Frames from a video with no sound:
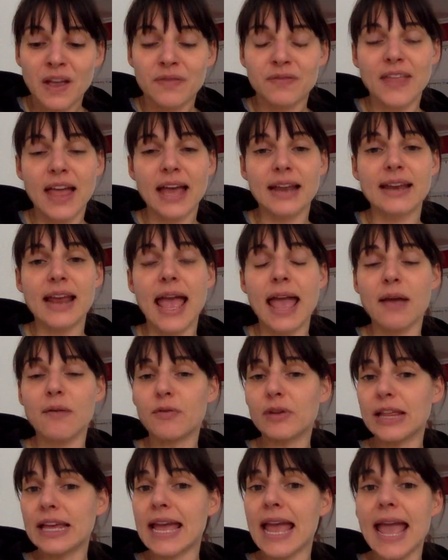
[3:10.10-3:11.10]
that
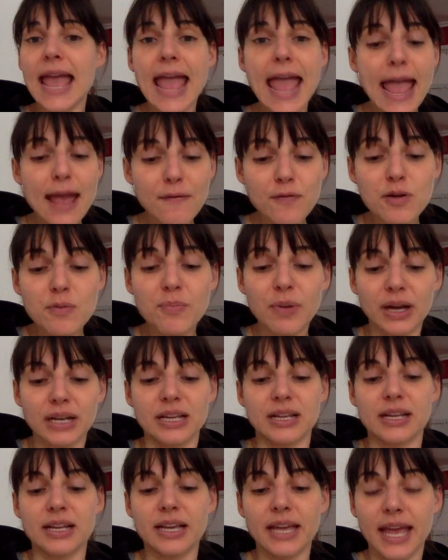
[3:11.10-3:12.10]
really
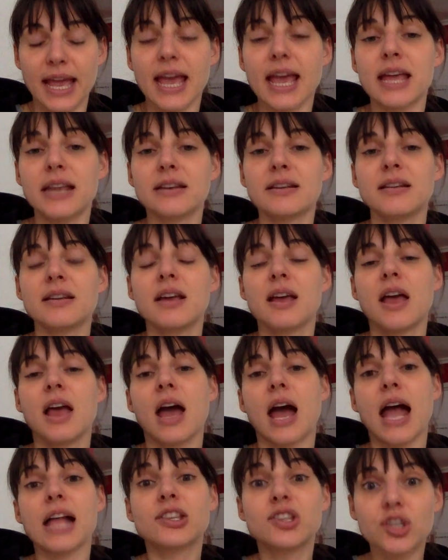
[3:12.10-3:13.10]
everybody can
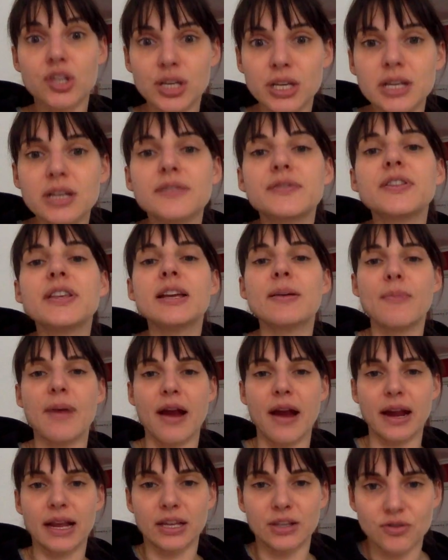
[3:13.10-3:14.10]
achieve the
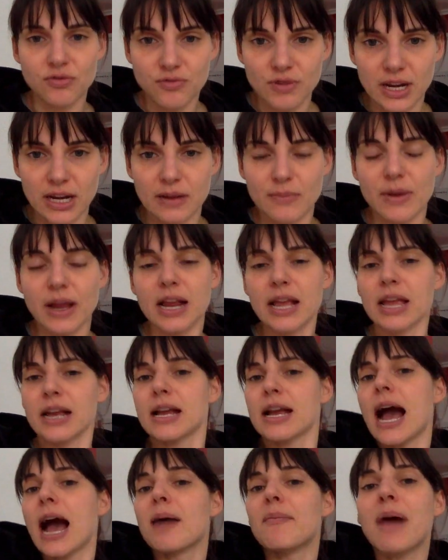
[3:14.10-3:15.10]
American dream and can
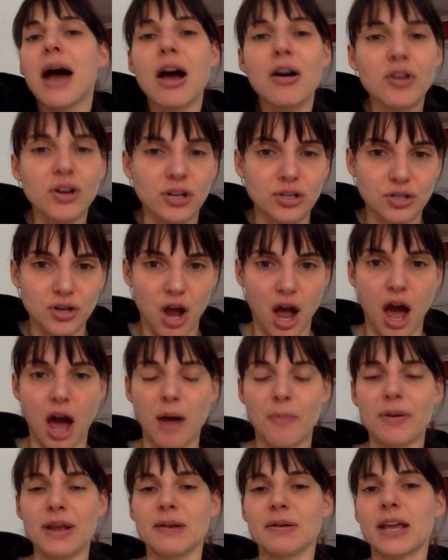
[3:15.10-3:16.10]
come out on
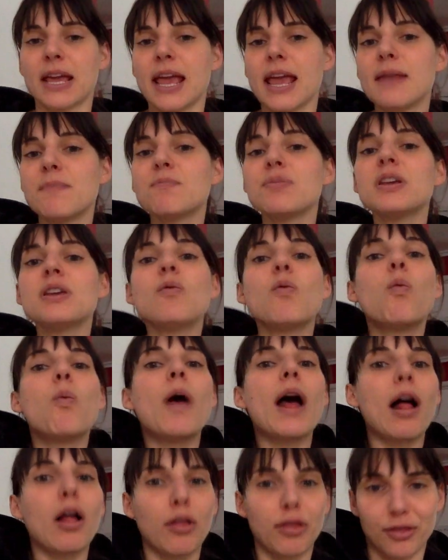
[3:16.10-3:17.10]
top and can be
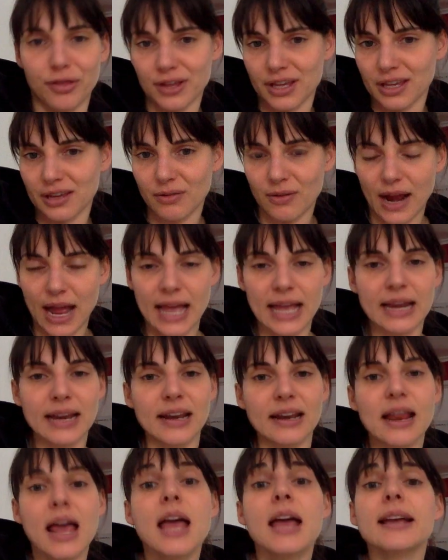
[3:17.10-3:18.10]
wealthy, right?
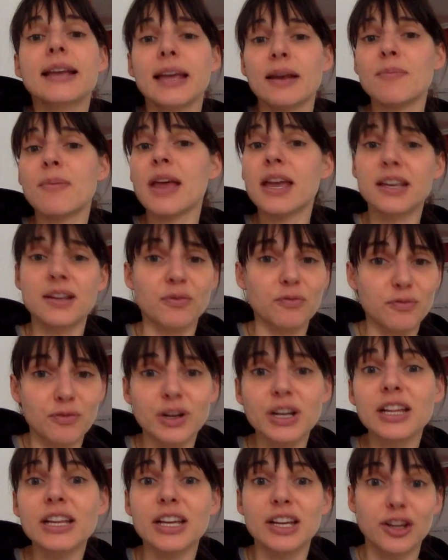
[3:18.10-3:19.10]
And can make a
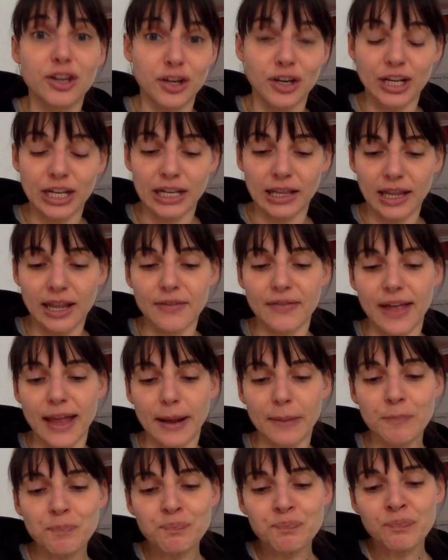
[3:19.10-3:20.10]
really good
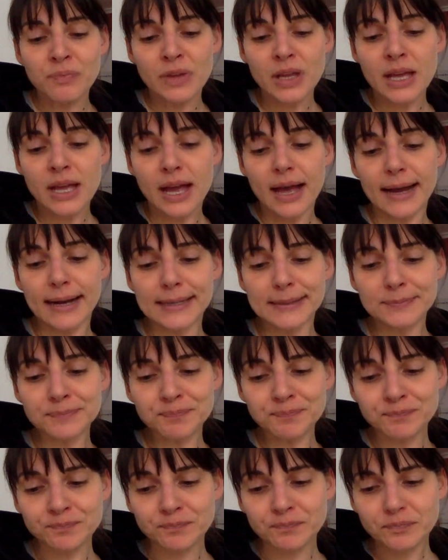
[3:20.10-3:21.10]
living.
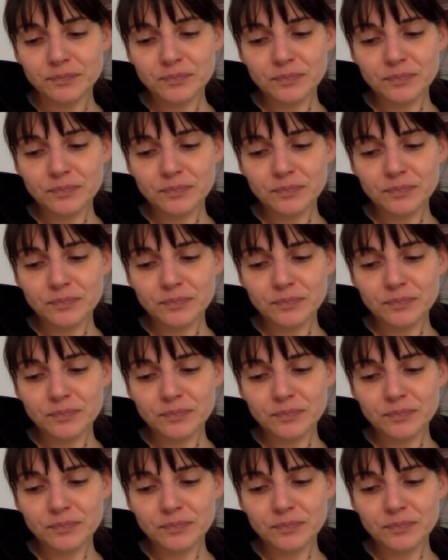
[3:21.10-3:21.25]
And